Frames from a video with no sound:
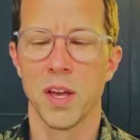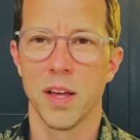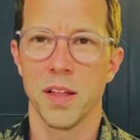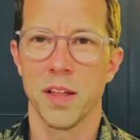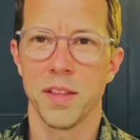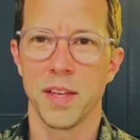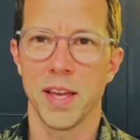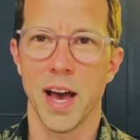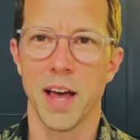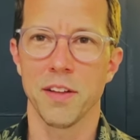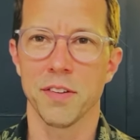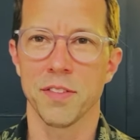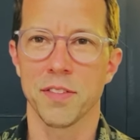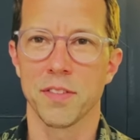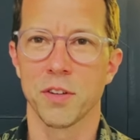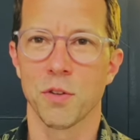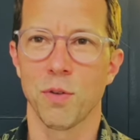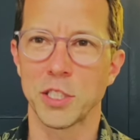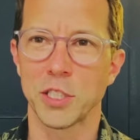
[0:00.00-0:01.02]
The other
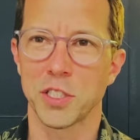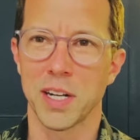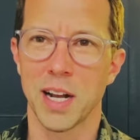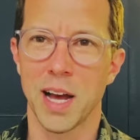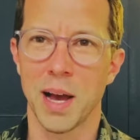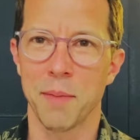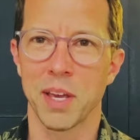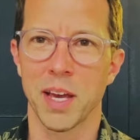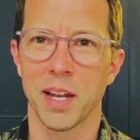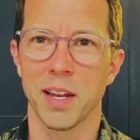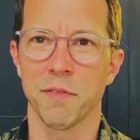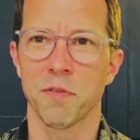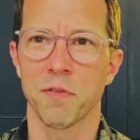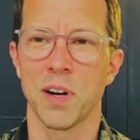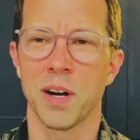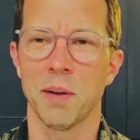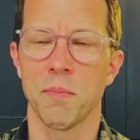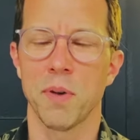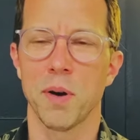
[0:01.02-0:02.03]
question I'm getting
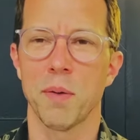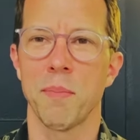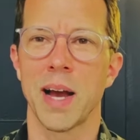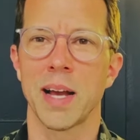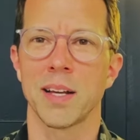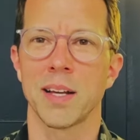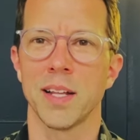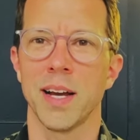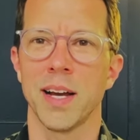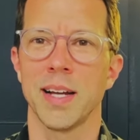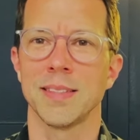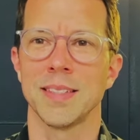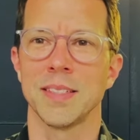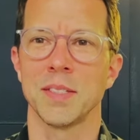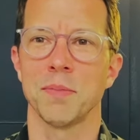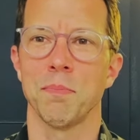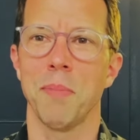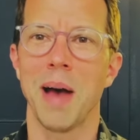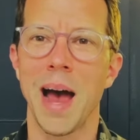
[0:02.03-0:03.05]
from my clients
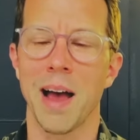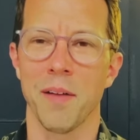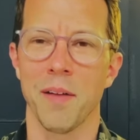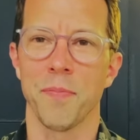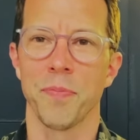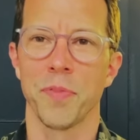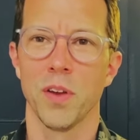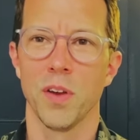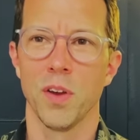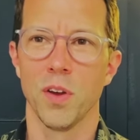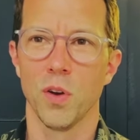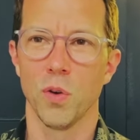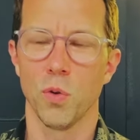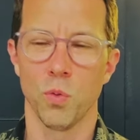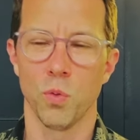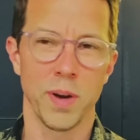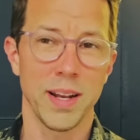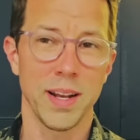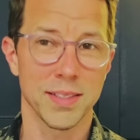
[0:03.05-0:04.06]
is, Matt,
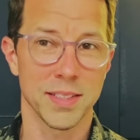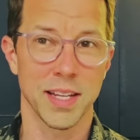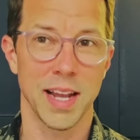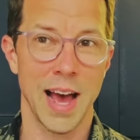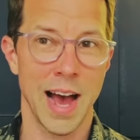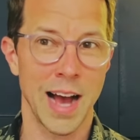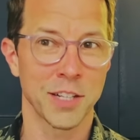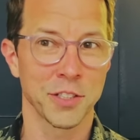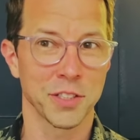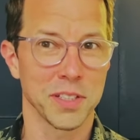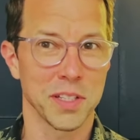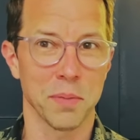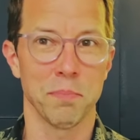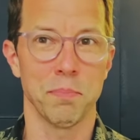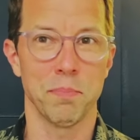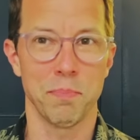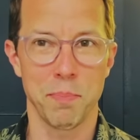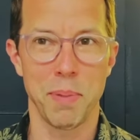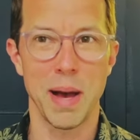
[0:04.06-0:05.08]
when is it actually the
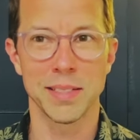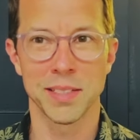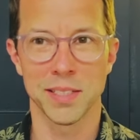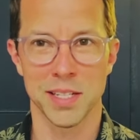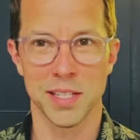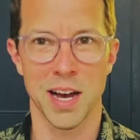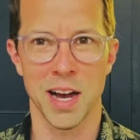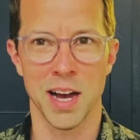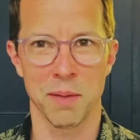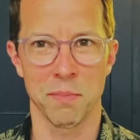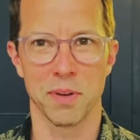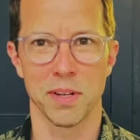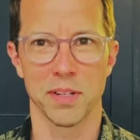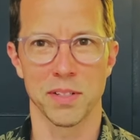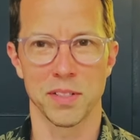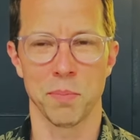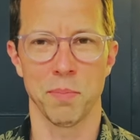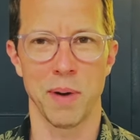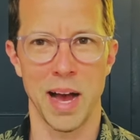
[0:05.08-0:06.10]
best time
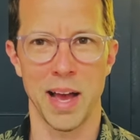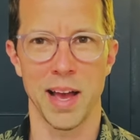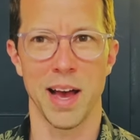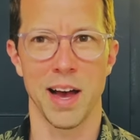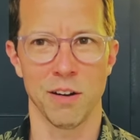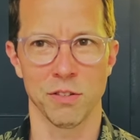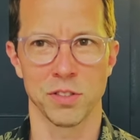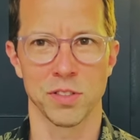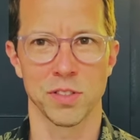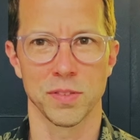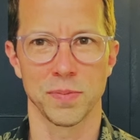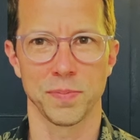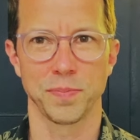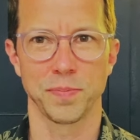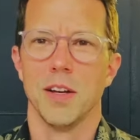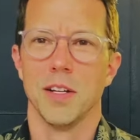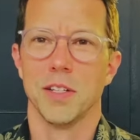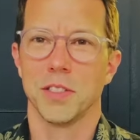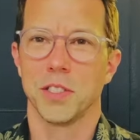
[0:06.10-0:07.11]
to buy a house?
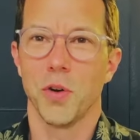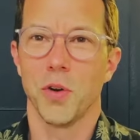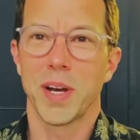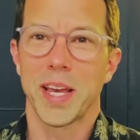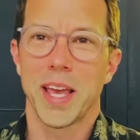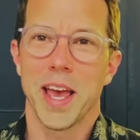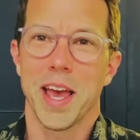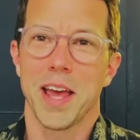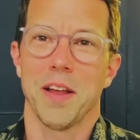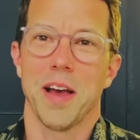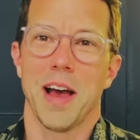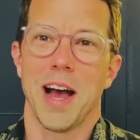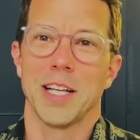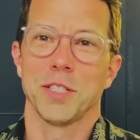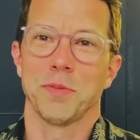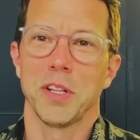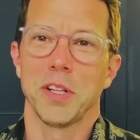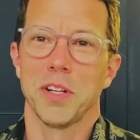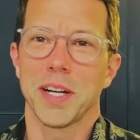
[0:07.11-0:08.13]
So again,
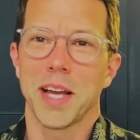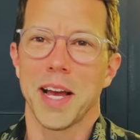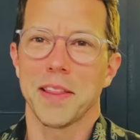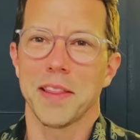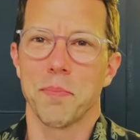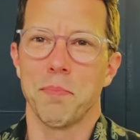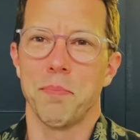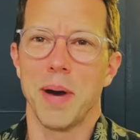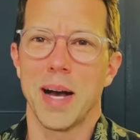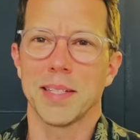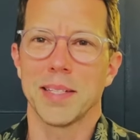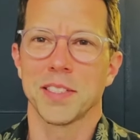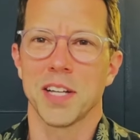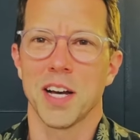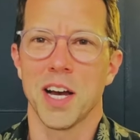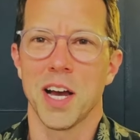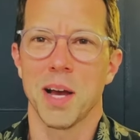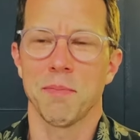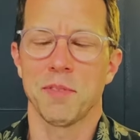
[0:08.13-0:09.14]
as we look at the best
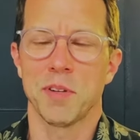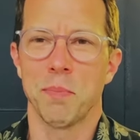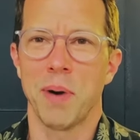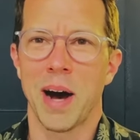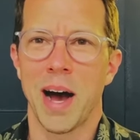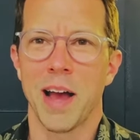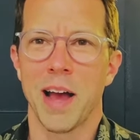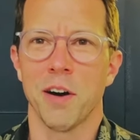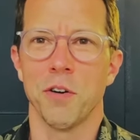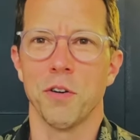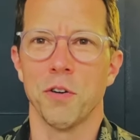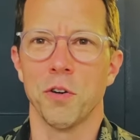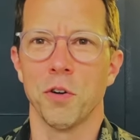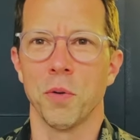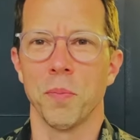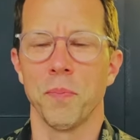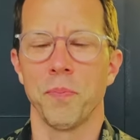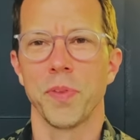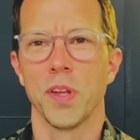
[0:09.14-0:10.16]
time to buy a home,